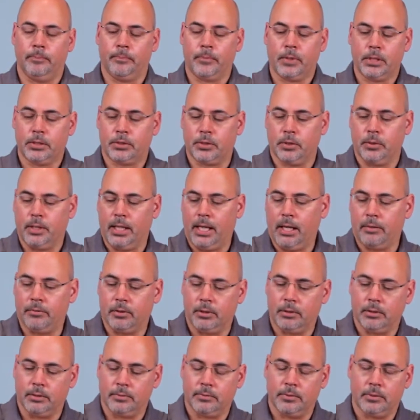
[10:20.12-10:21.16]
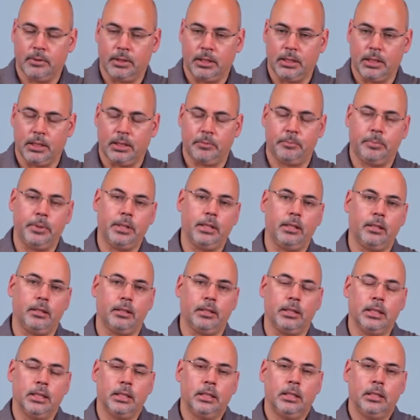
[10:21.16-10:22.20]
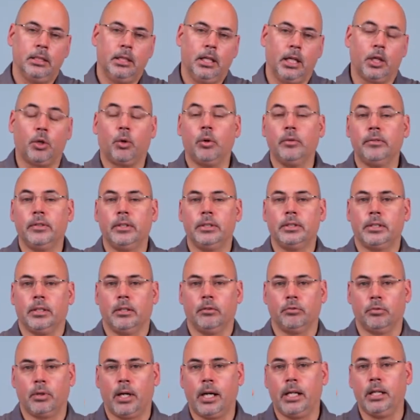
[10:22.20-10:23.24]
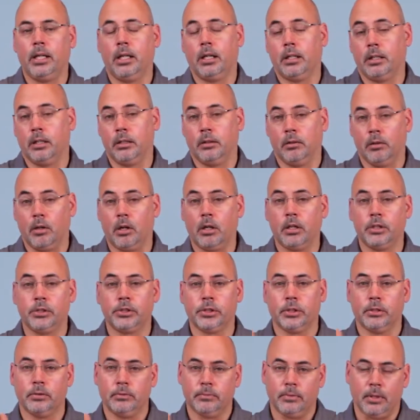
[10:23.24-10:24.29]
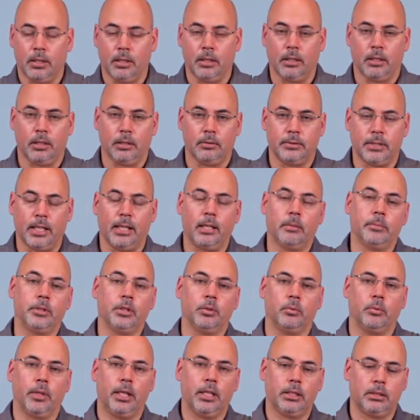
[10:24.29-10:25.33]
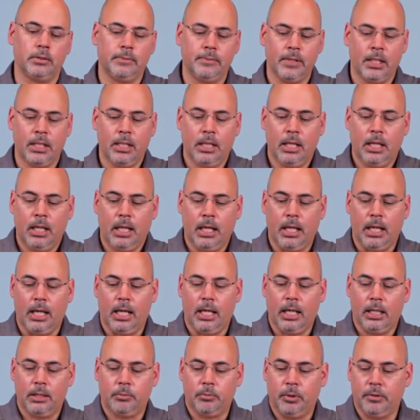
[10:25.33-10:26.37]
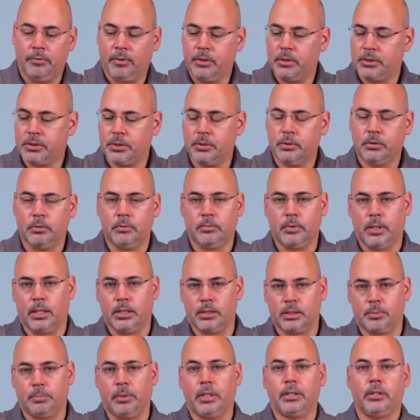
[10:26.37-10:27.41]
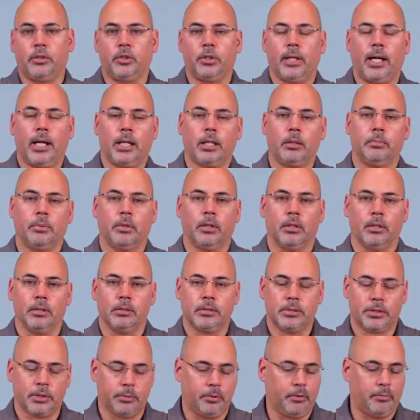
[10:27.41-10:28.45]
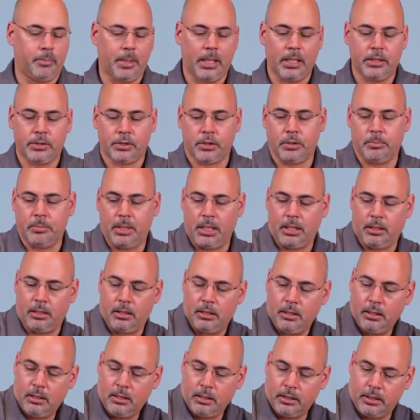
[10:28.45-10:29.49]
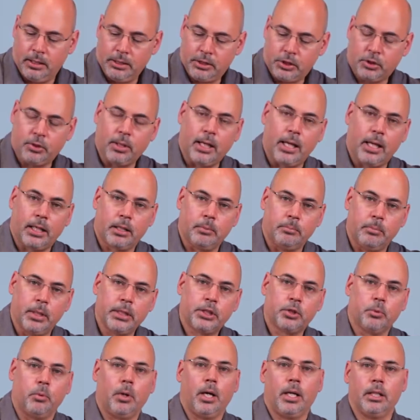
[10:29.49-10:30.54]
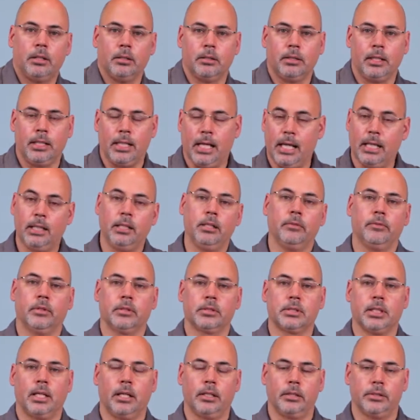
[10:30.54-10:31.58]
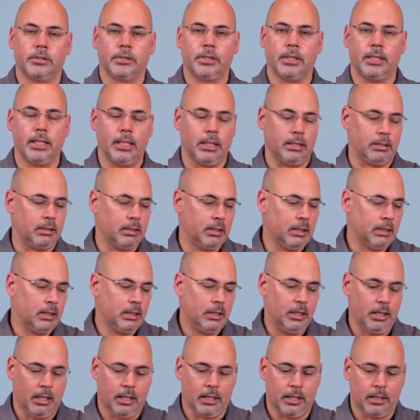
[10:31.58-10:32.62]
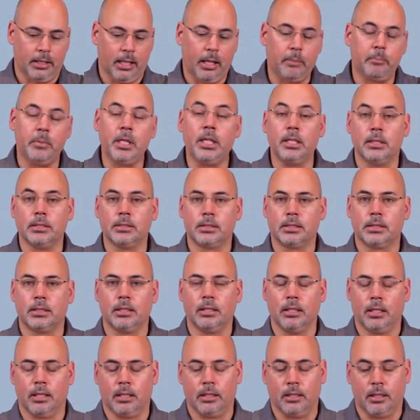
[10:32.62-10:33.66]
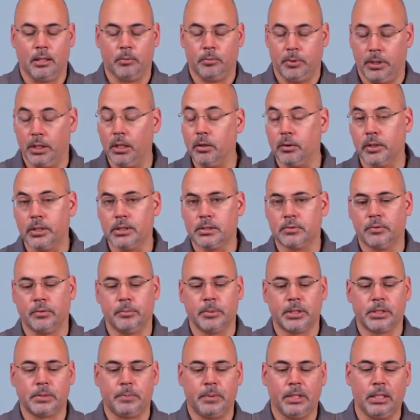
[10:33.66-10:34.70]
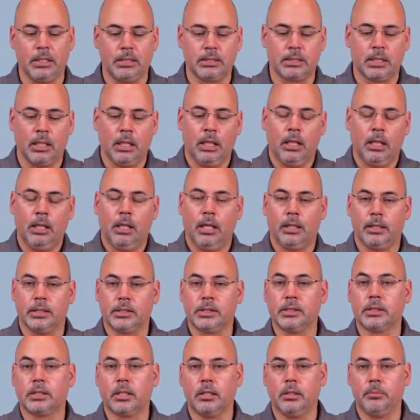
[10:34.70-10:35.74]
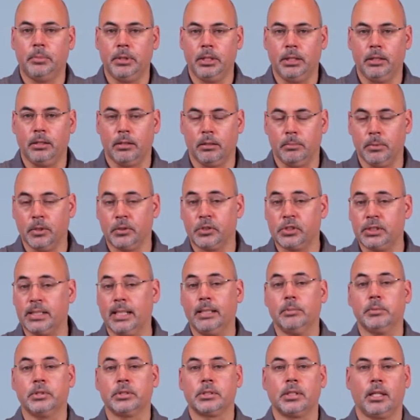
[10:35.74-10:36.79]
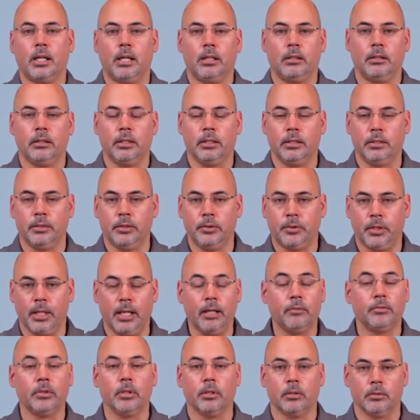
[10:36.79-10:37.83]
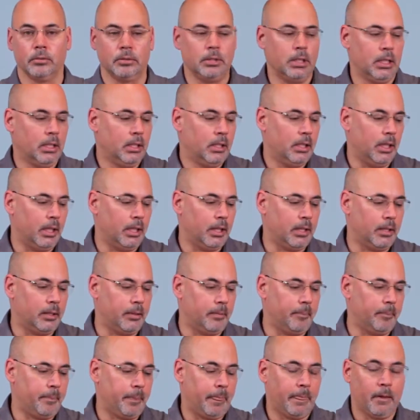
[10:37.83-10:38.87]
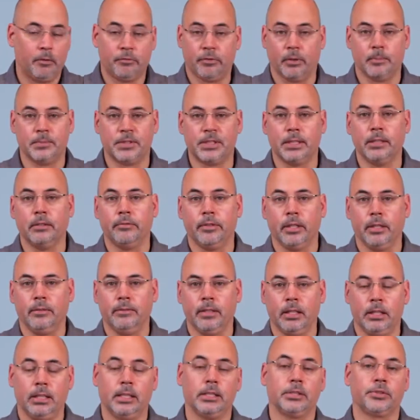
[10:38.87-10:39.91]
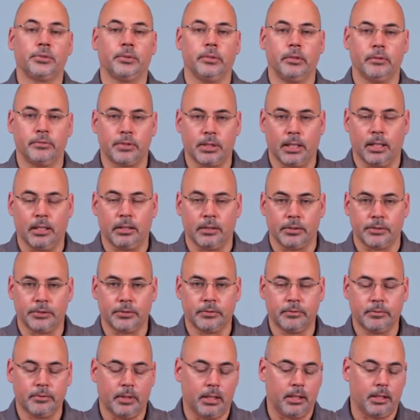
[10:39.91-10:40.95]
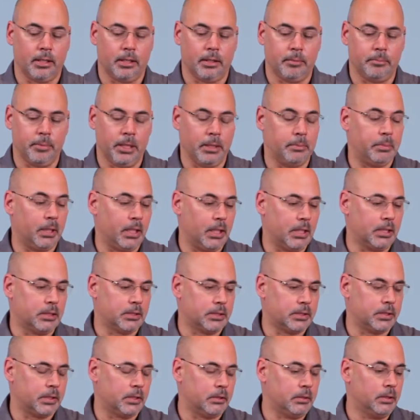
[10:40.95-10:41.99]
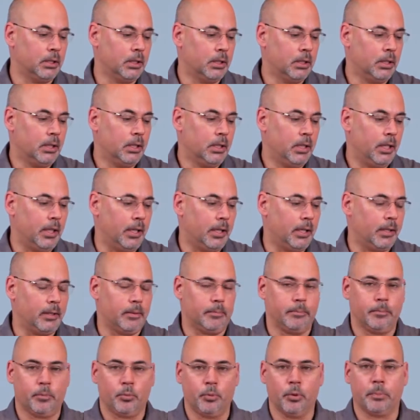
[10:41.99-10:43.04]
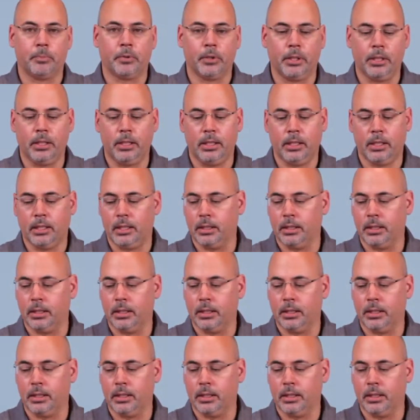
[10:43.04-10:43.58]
So they have it'd be the equivalent of riding on a larger diameter rail. And we've also spread the track apart. So we've managed to make this track much wider than any of our sliders to date. That means, and we know this from experience, this is going to be the most stable slider that you could ever own from Sinovate in the history of sliders made by us. So we're pretty